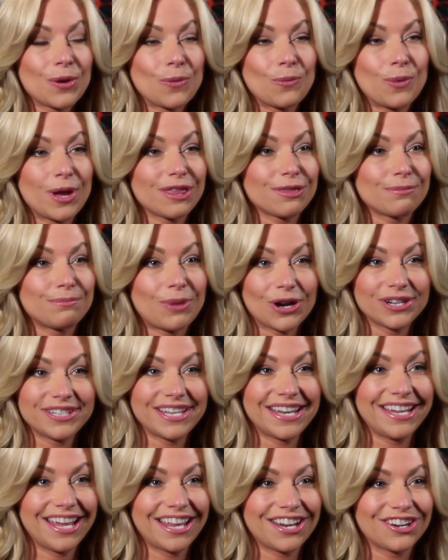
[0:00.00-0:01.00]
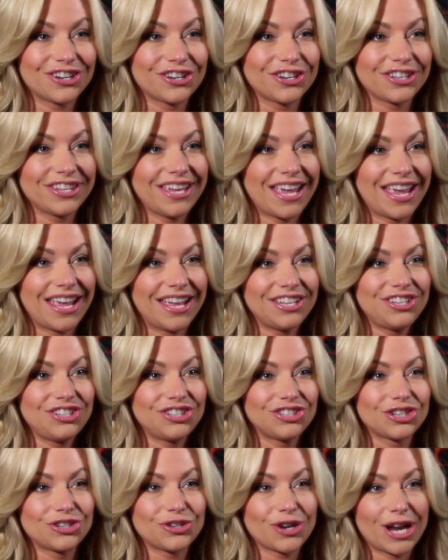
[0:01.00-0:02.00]
with bartending at an early
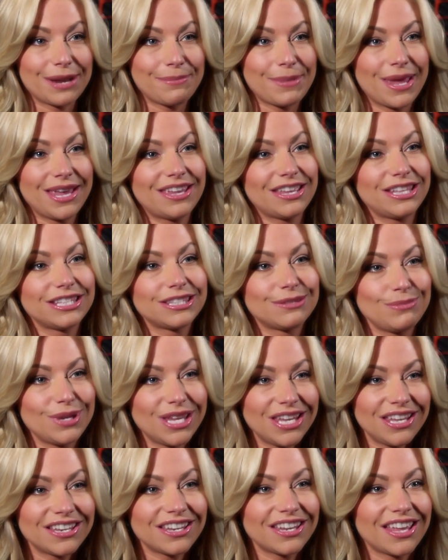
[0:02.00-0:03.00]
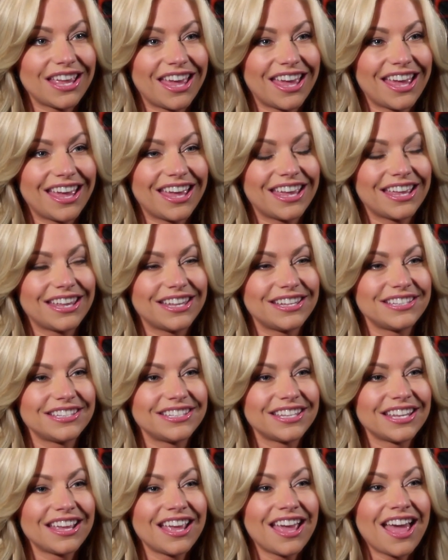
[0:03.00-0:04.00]
age to try to make ends meet,
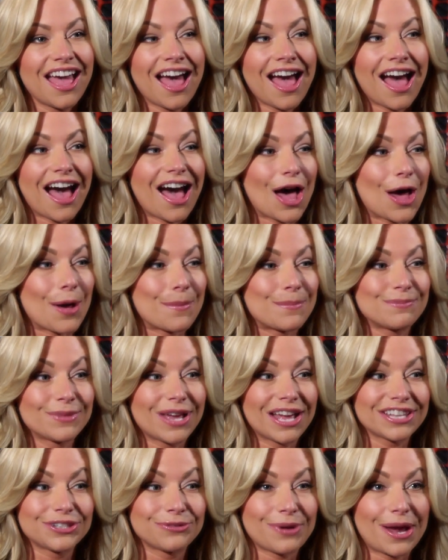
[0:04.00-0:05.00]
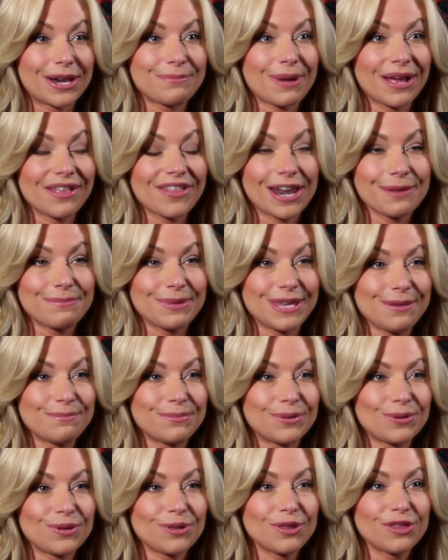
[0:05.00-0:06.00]
and got surrounded by a lot of
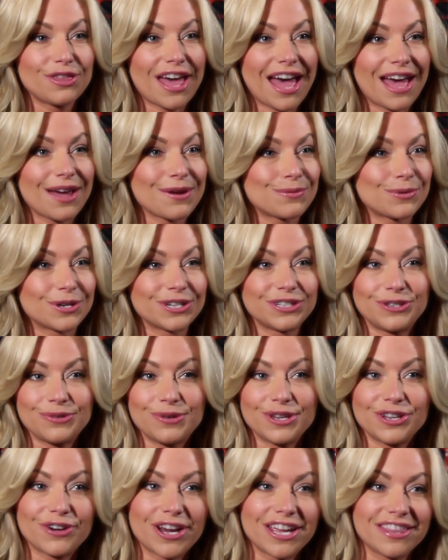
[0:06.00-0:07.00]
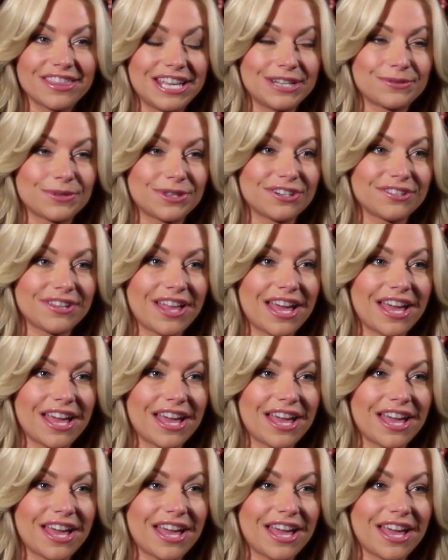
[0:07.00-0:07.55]
people that weren't doing great things with their